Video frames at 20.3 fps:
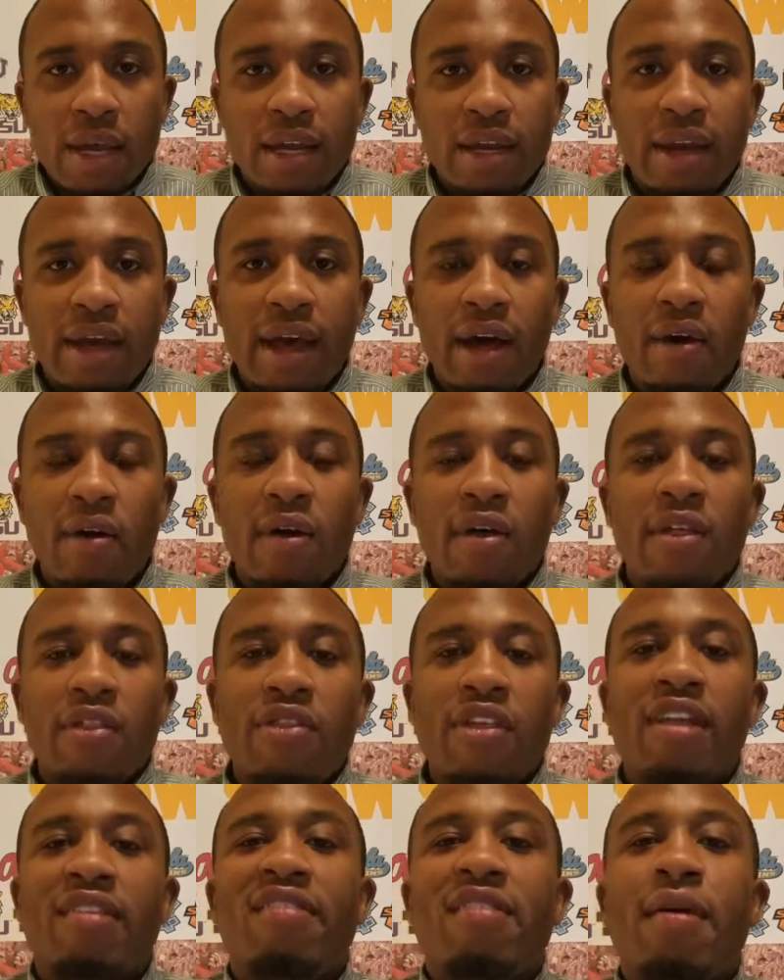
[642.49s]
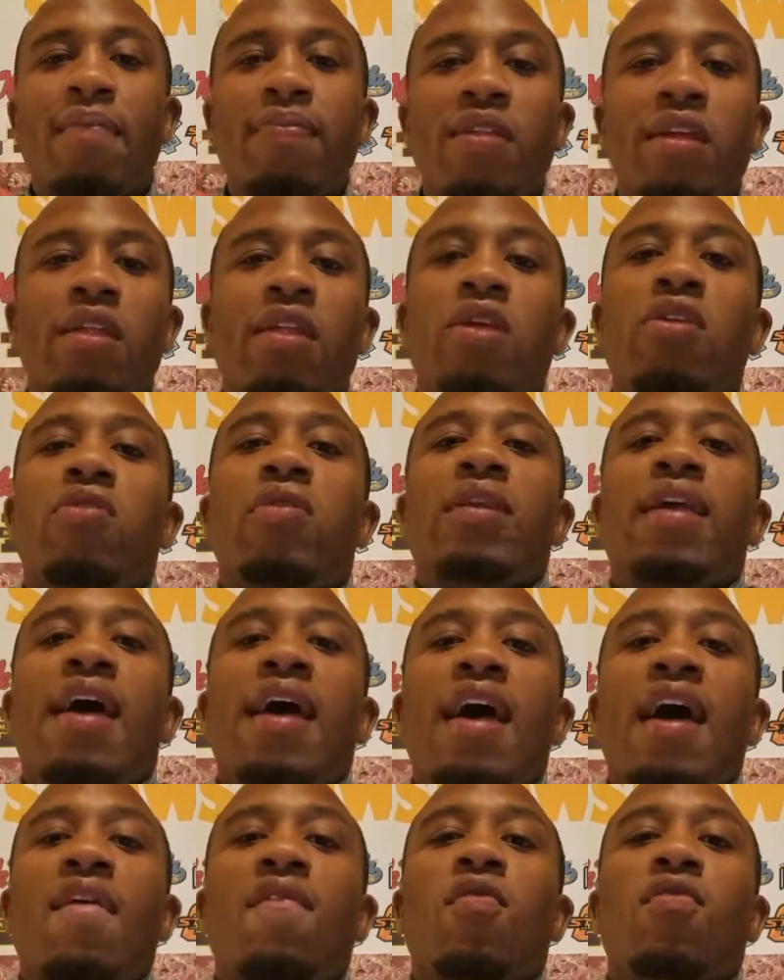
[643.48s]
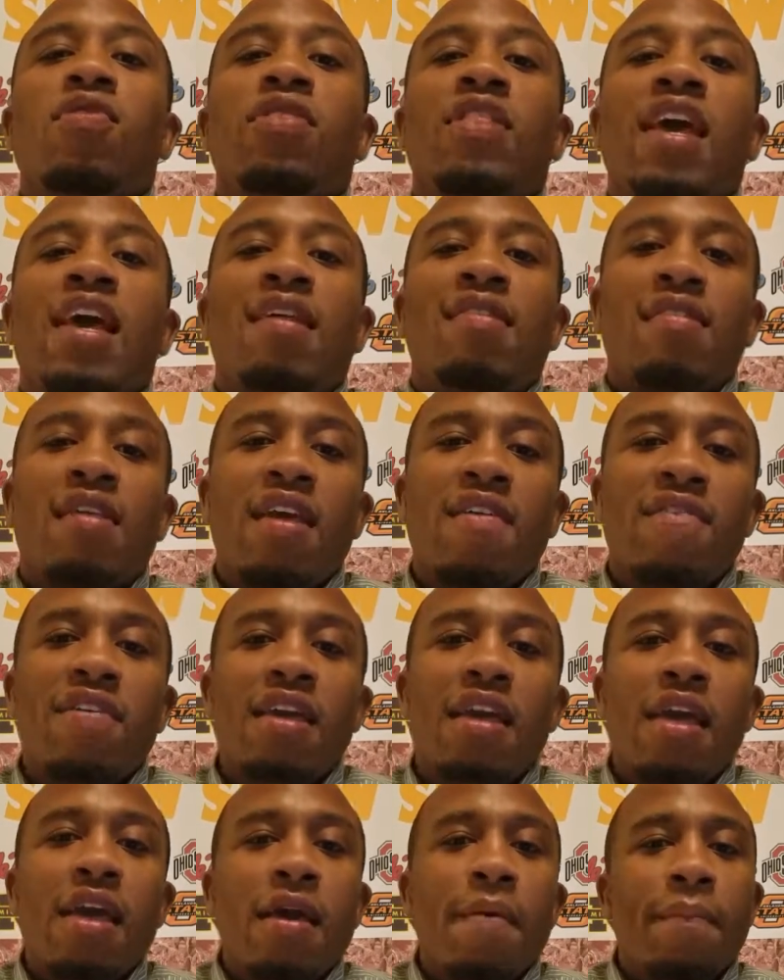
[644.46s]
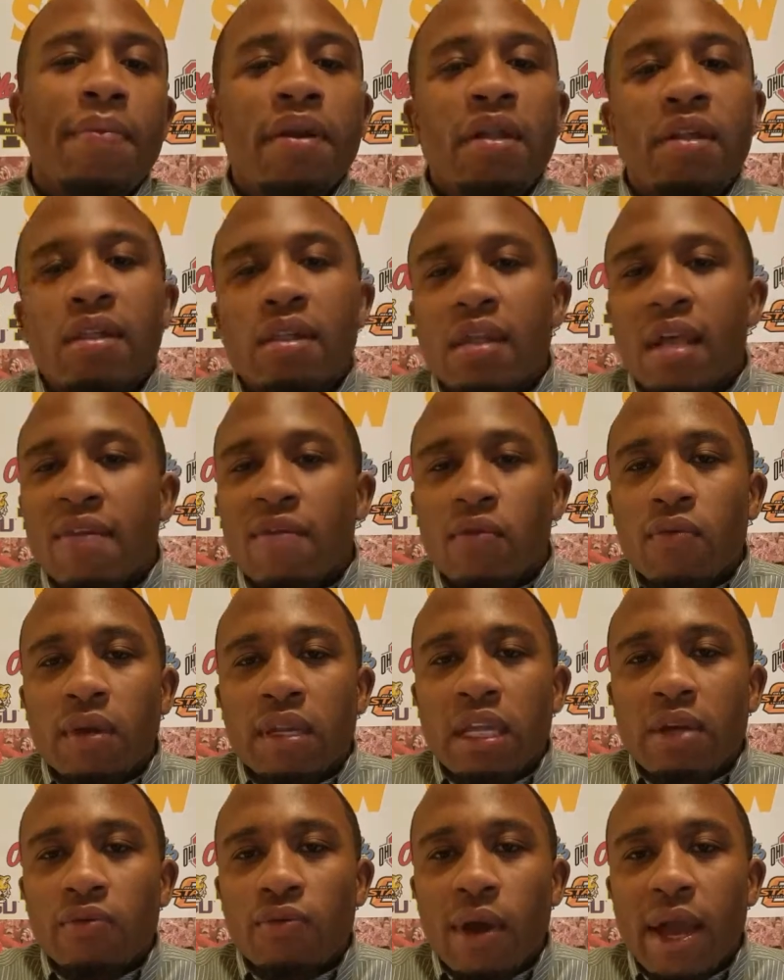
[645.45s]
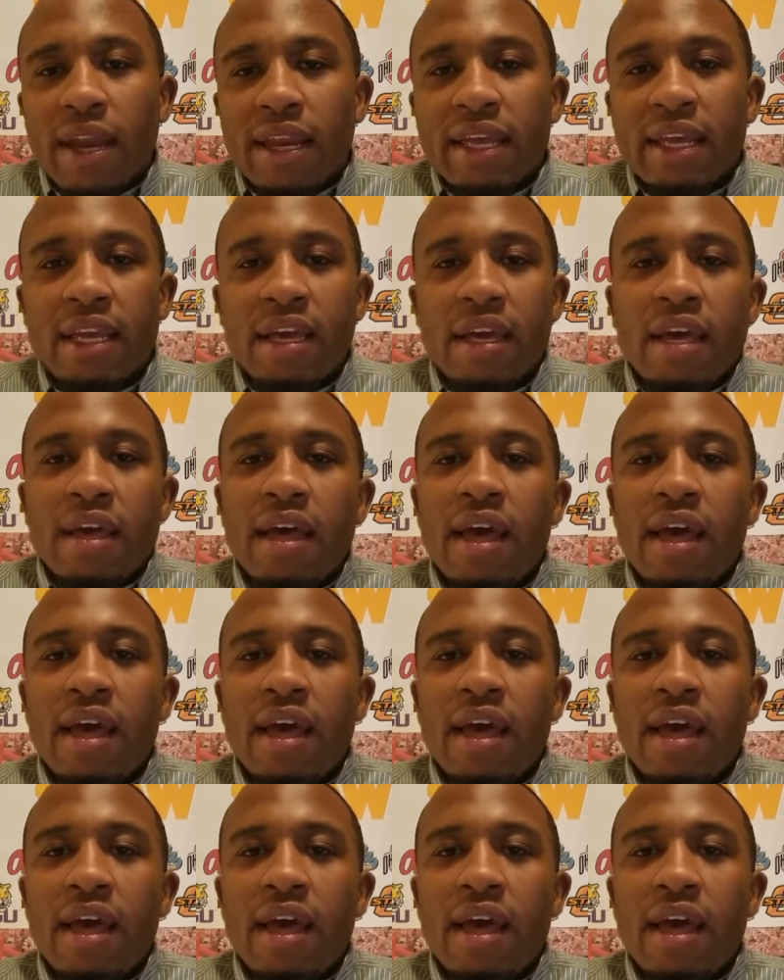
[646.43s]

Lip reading: Now, that's something you can have on Thanksgiving, but it's never really ready.